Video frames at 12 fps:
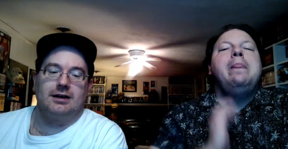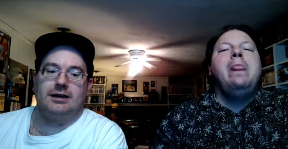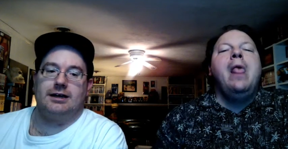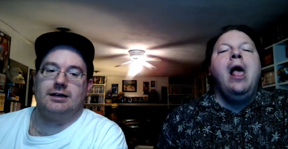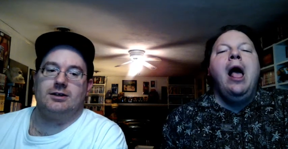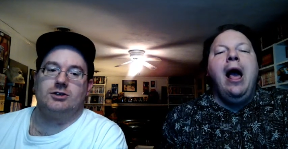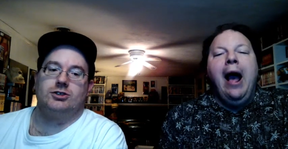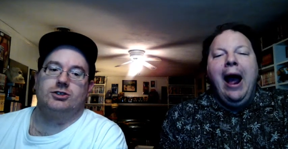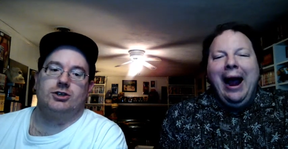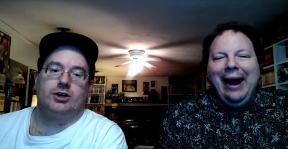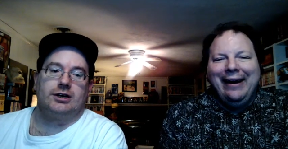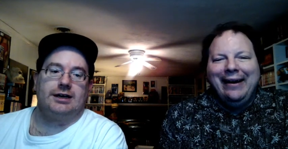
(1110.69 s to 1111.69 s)
Speaker 1: Kino's
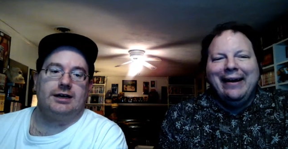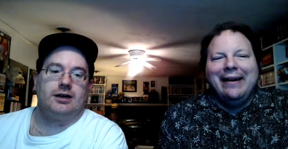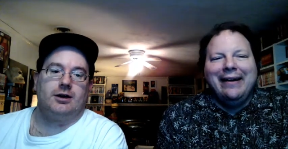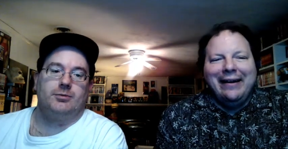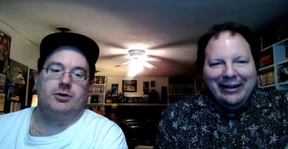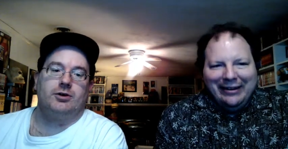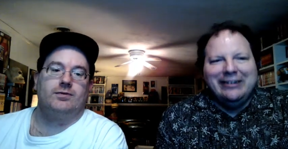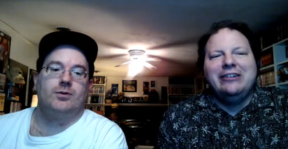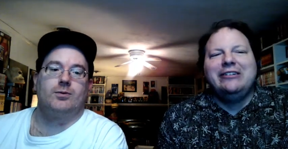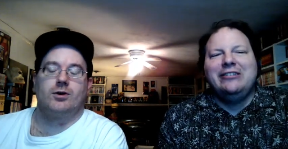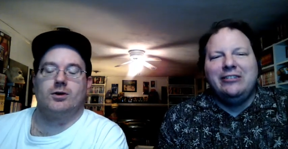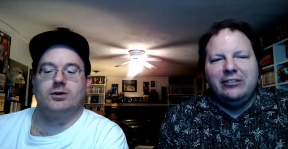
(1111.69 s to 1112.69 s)
Journey, A
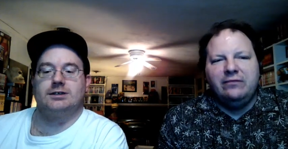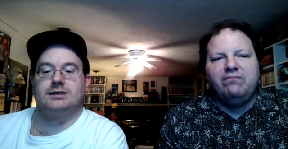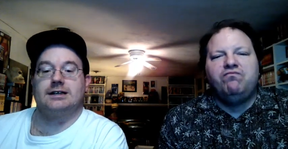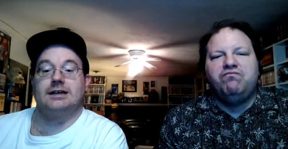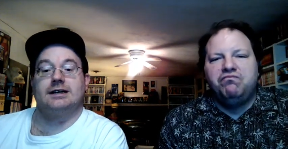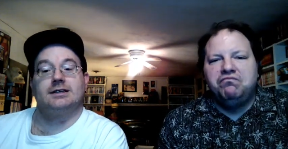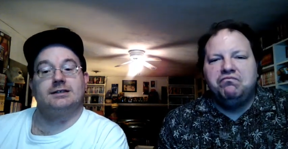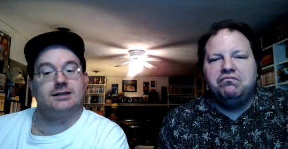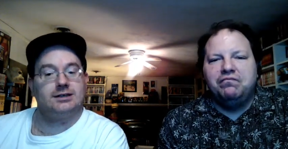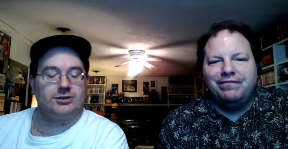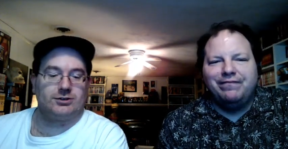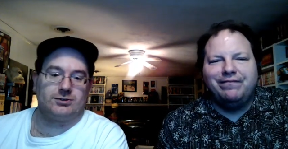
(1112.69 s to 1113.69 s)
Beautiful World is getting an mm.
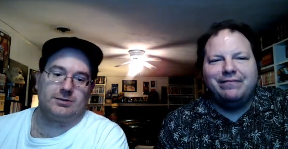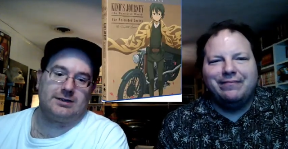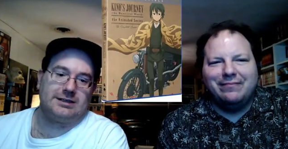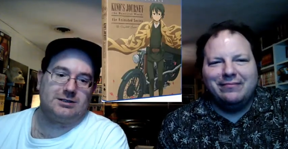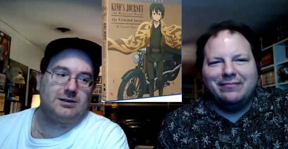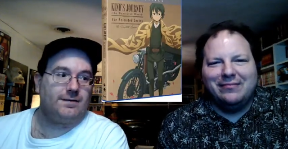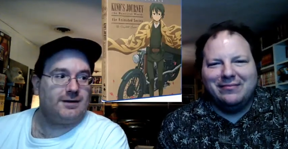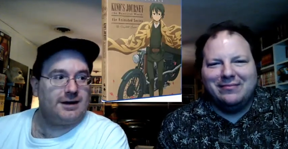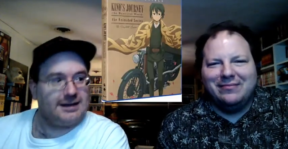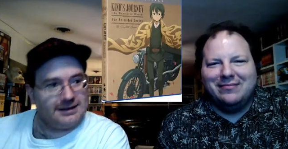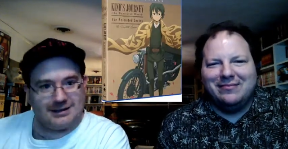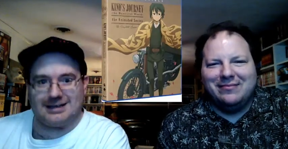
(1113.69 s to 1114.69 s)
Essentials release. So
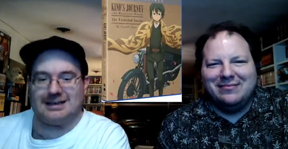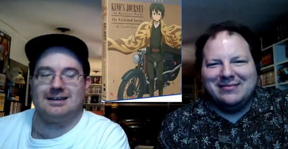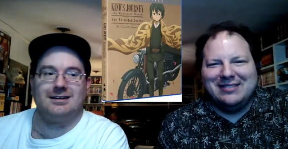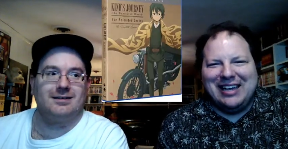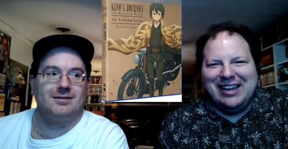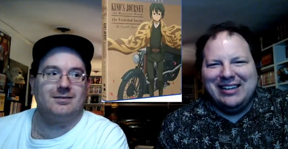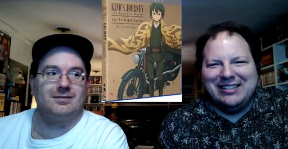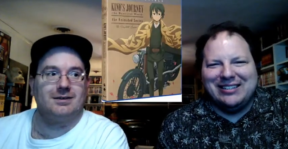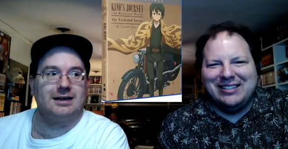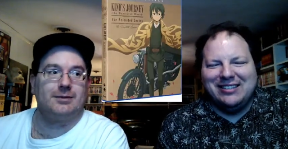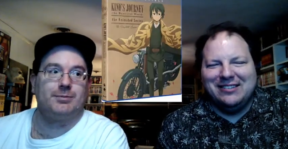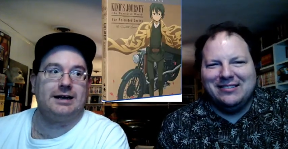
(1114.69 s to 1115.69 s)
finally, nice. when
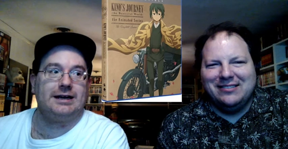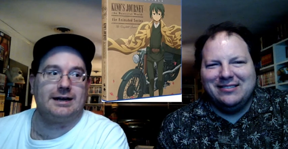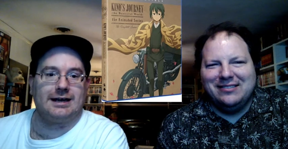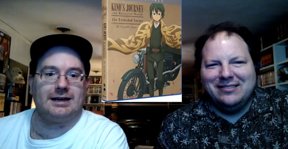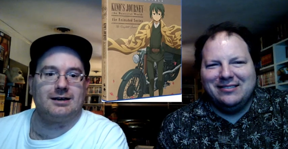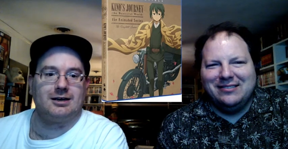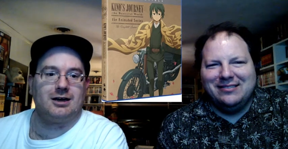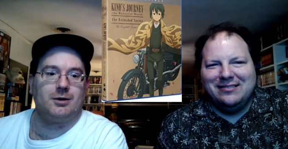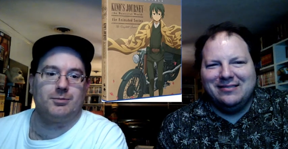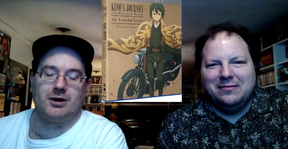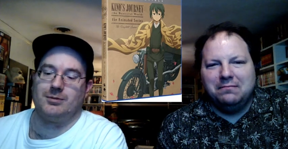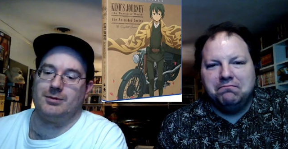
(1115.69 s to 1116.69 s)
I get paid again, I'll
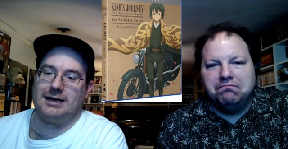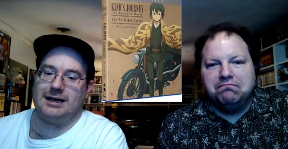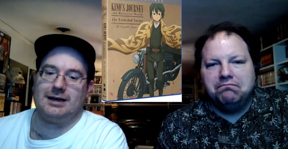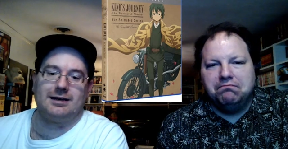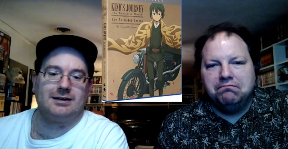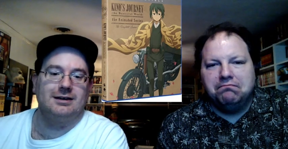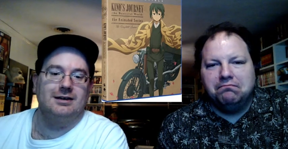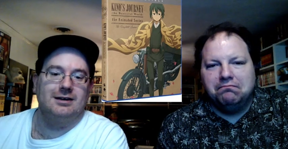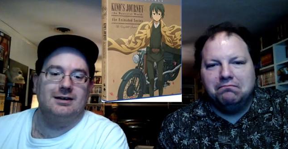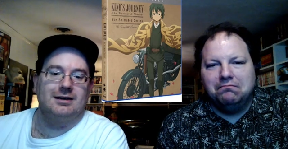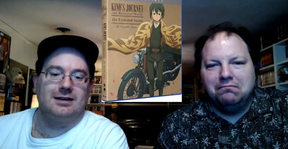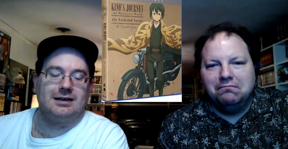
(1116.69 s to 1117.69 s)
probably get it
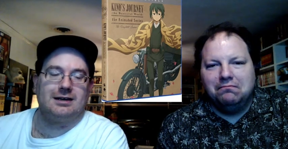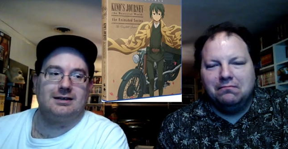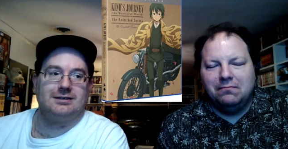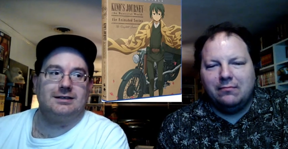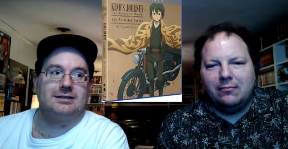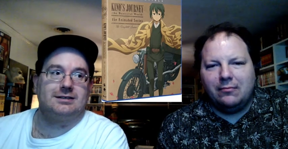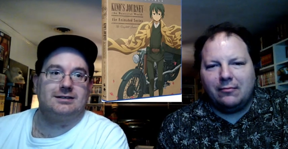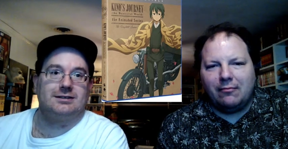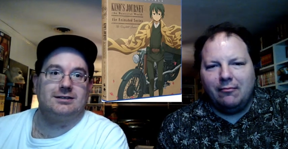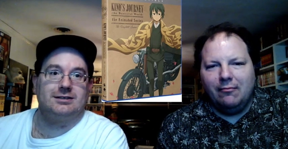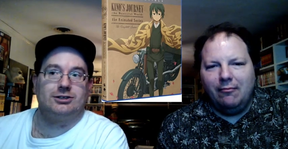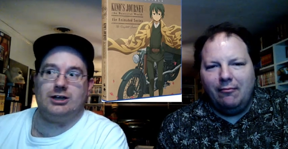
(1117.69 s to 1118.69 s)
because it's
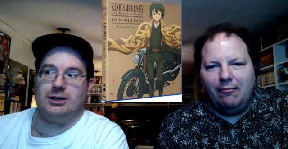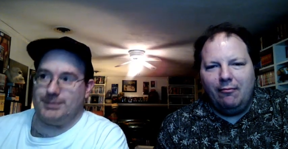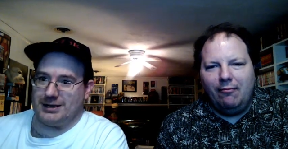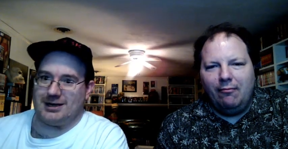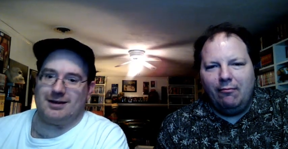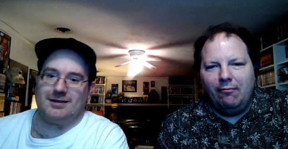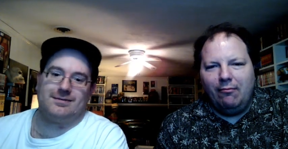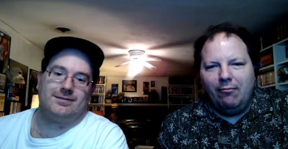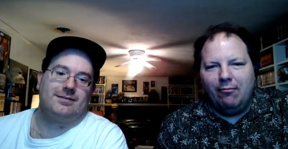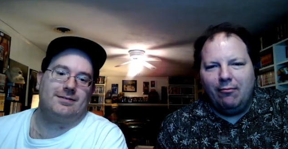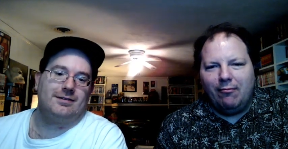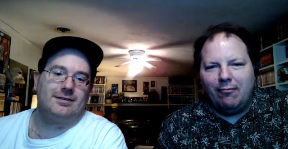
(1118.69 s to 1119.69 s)
cheap
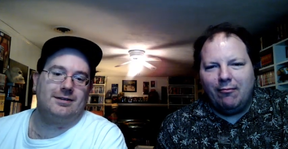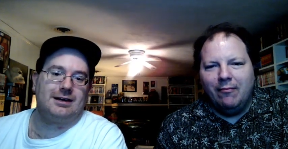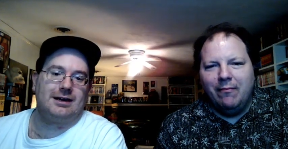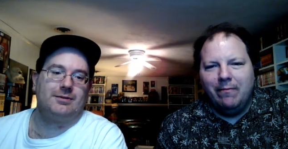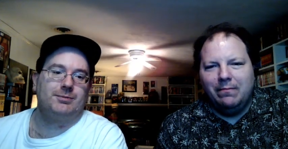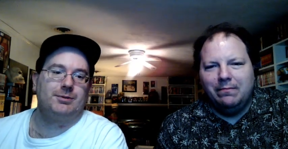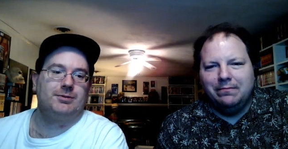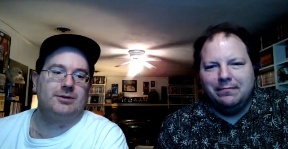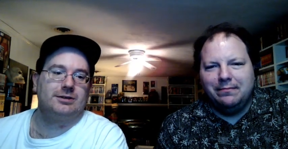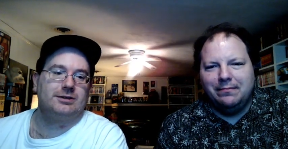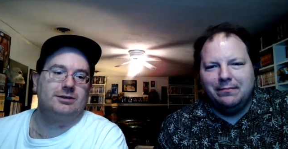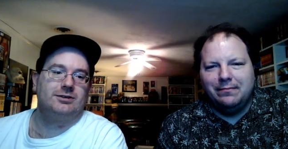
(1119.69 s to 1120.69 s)
enough then I would be
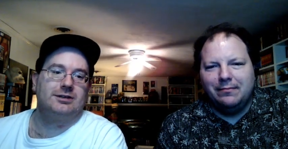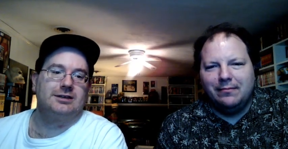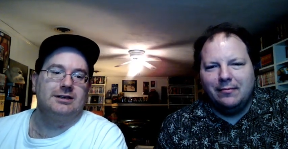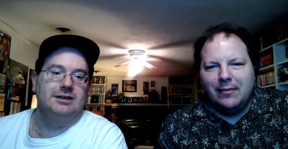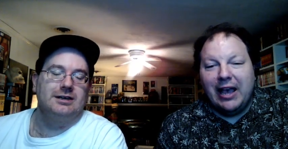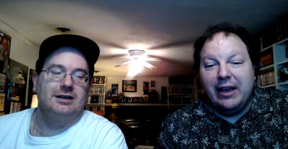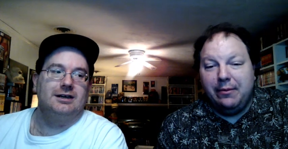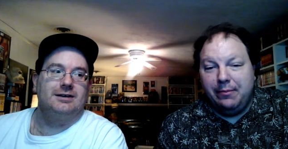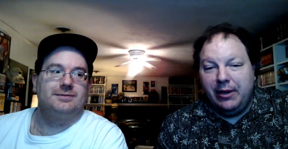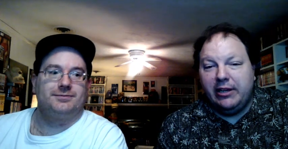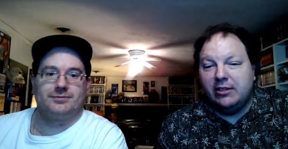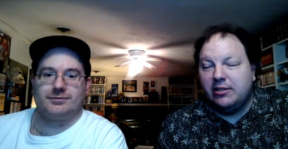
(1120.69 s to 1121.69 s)
willing to do it. And
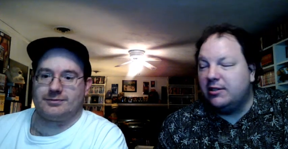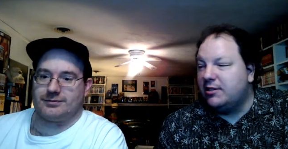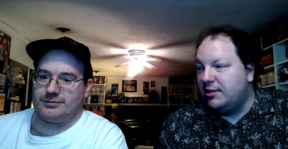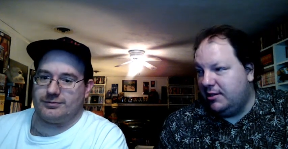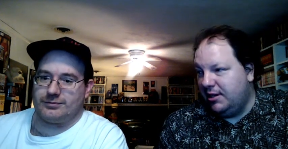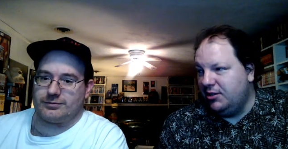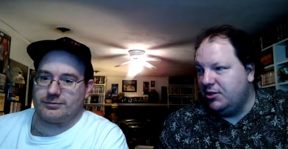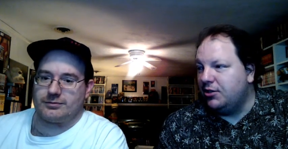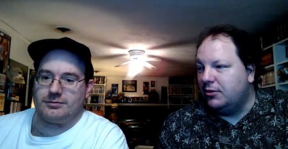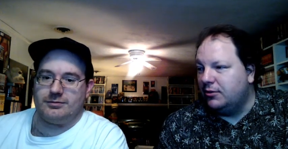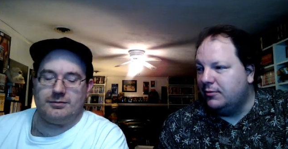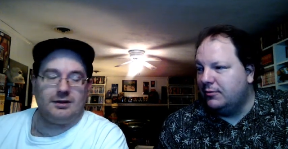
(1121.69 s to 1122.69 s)
because it's
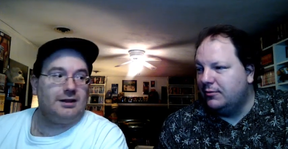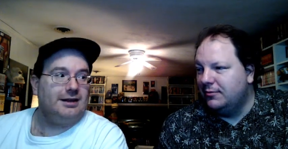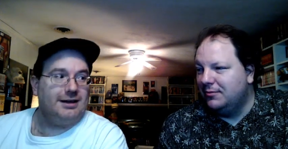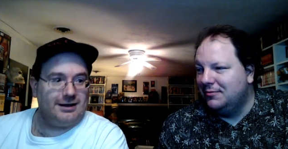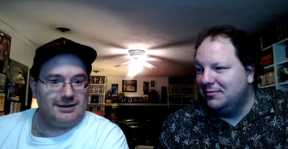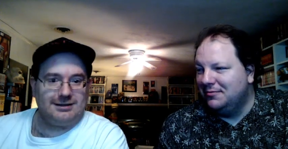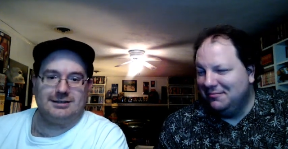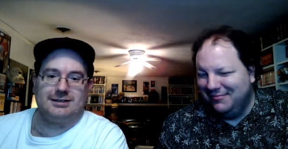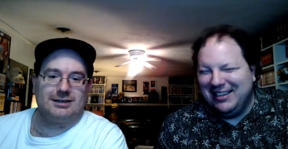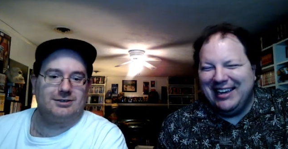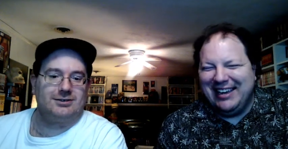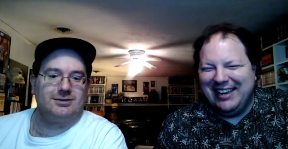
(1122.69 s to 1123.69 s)
essential. It is
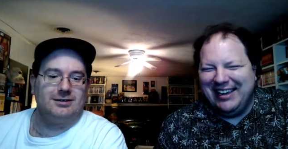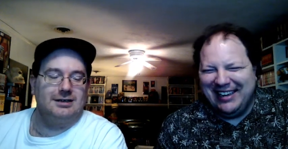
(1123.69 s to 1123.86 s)
essential.